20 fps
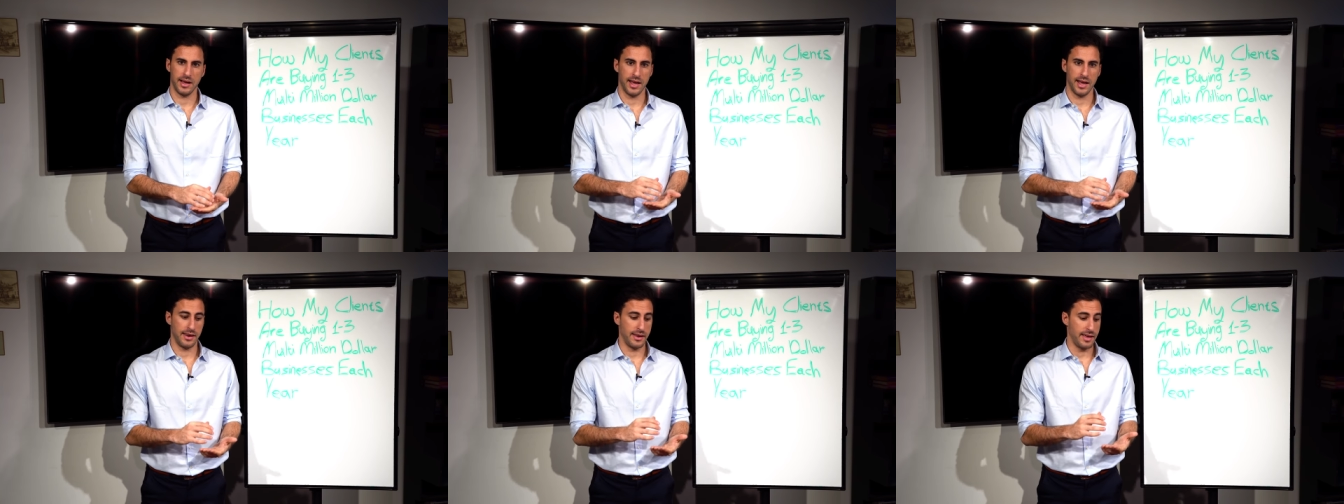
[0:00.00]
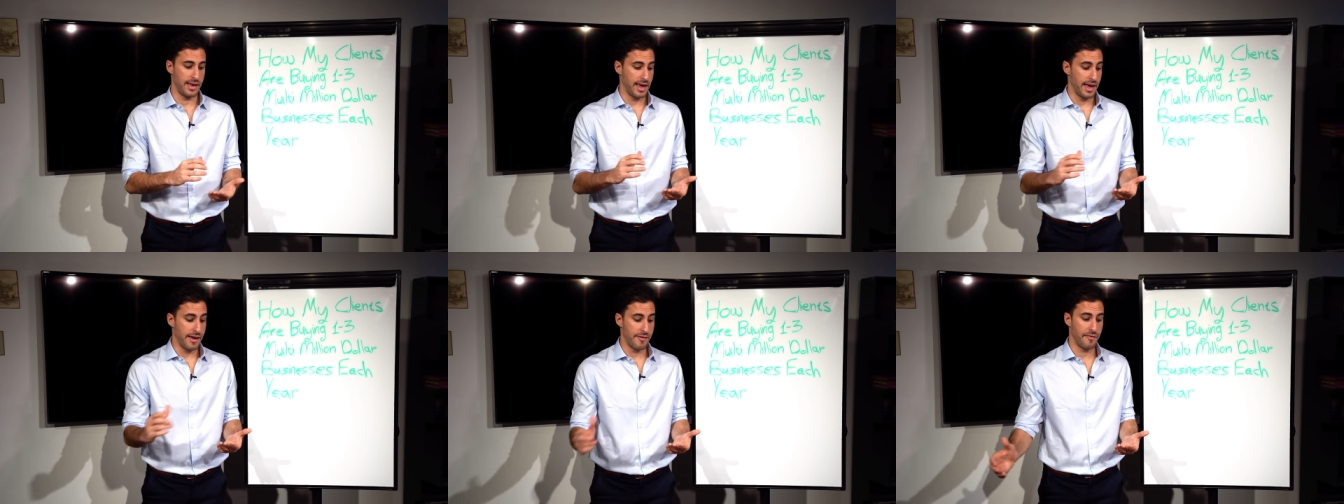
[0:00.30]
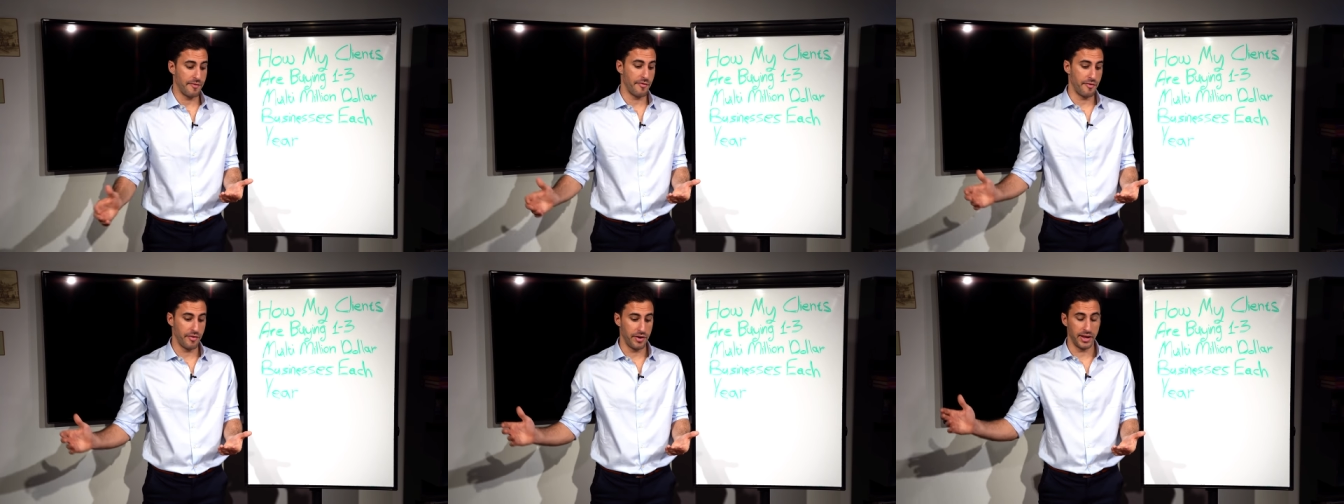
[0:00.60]
And
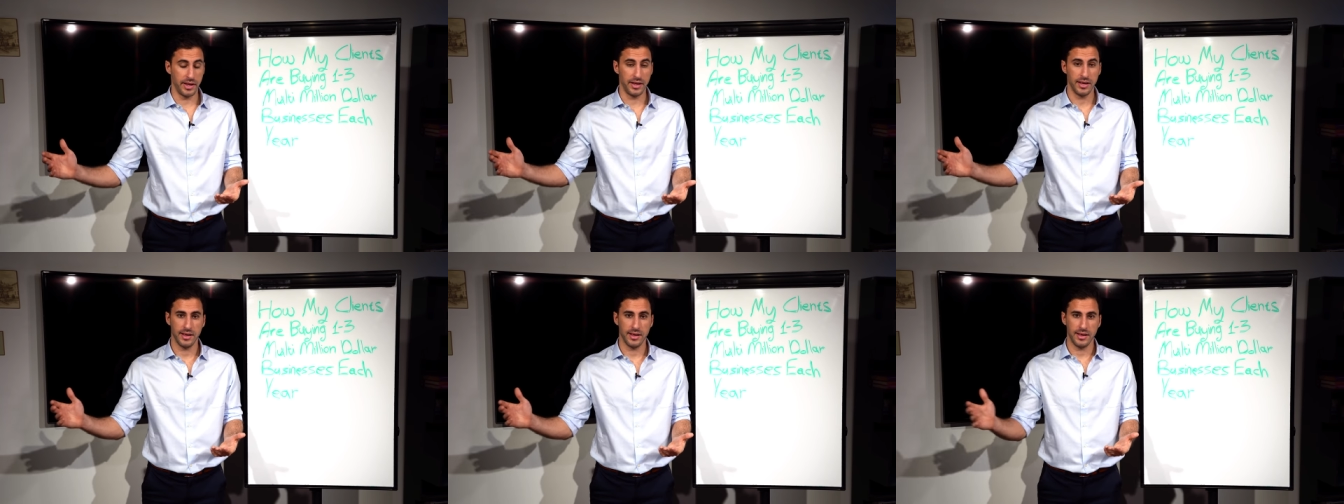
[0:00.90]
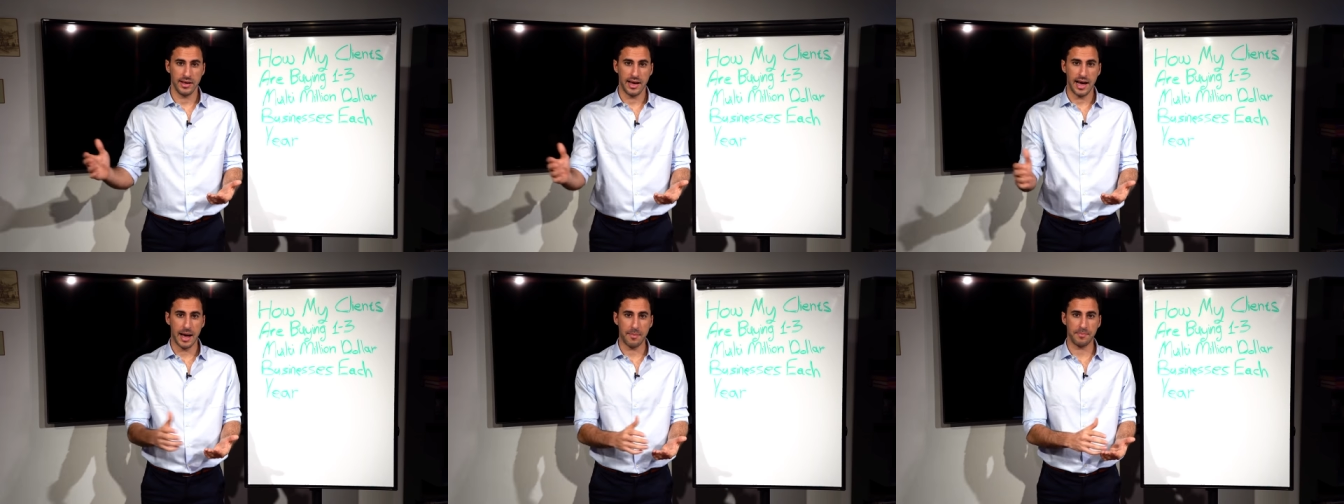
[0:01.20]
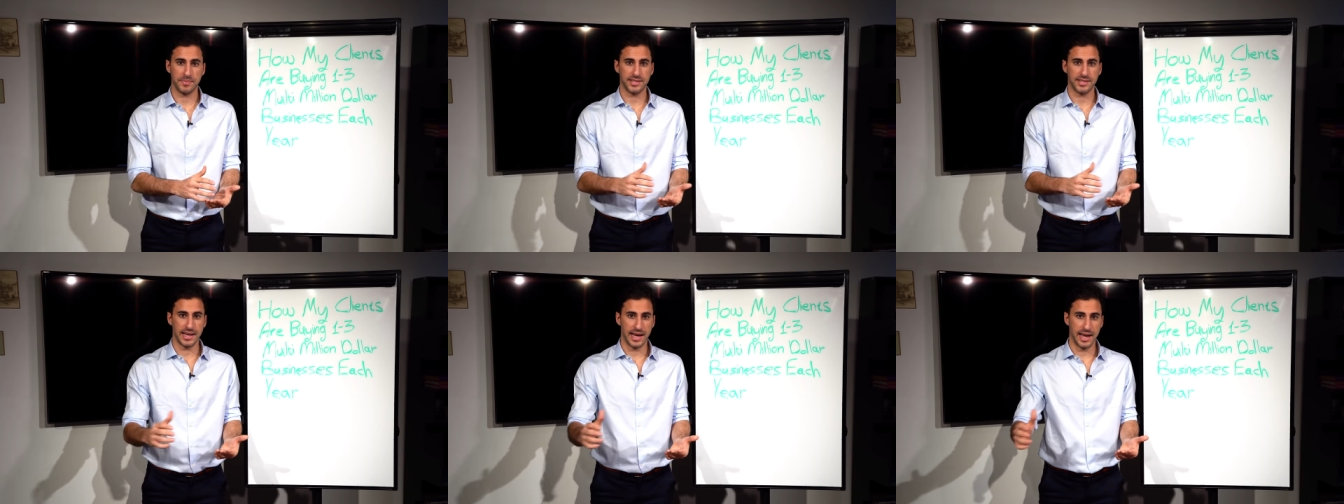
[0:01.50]
every
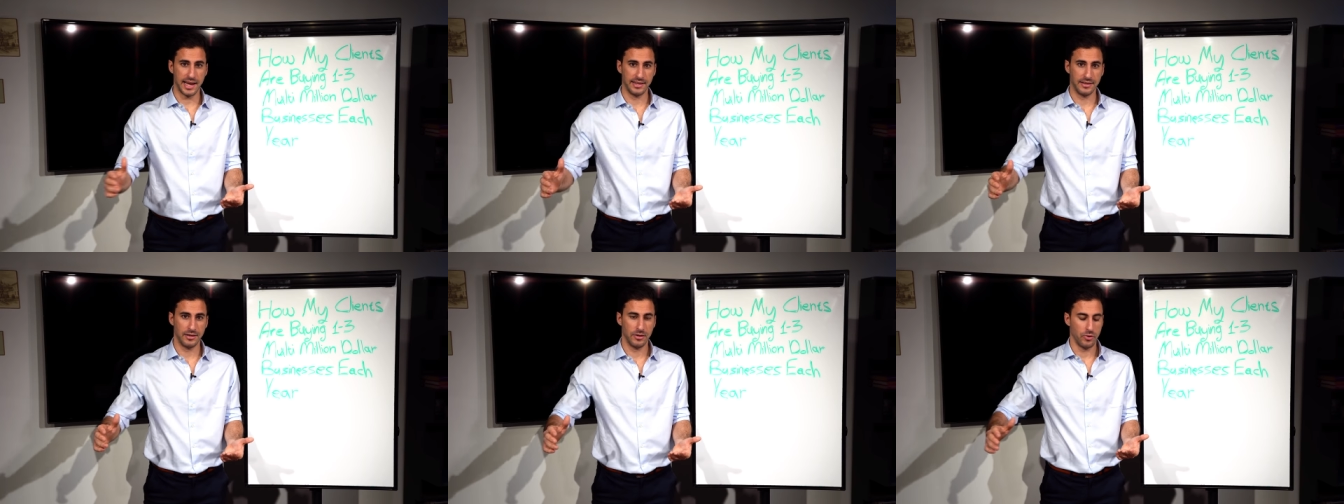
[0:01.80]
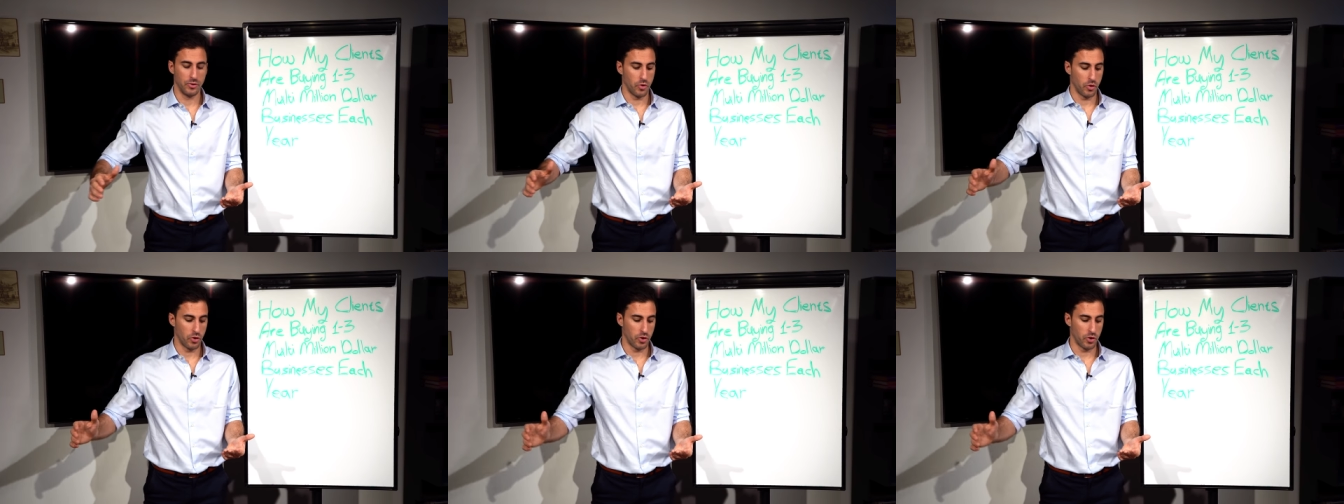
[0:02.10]
upside